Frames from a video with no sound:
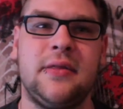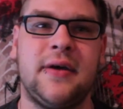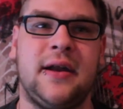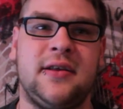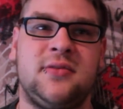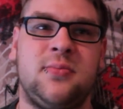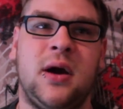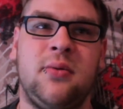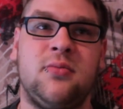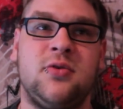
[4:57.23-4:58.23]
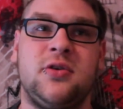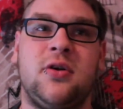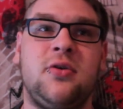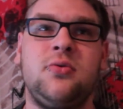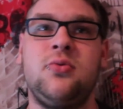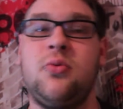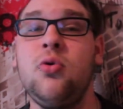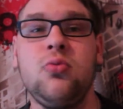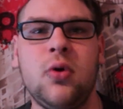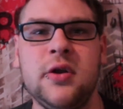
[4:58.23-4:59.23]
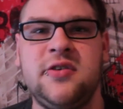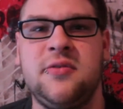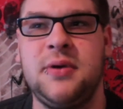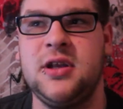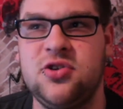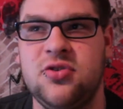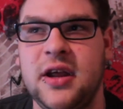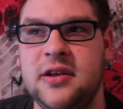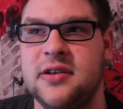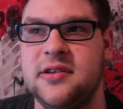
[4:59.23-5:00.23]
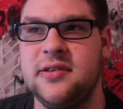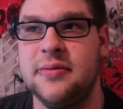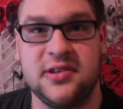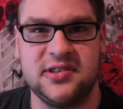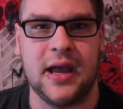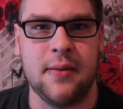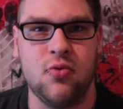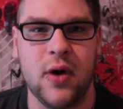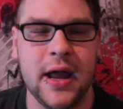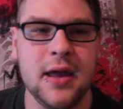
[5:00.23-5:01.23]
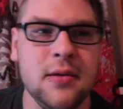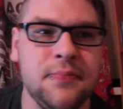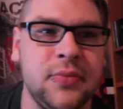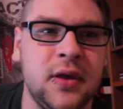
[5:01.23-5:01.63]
That is why we all want to be treated the same way.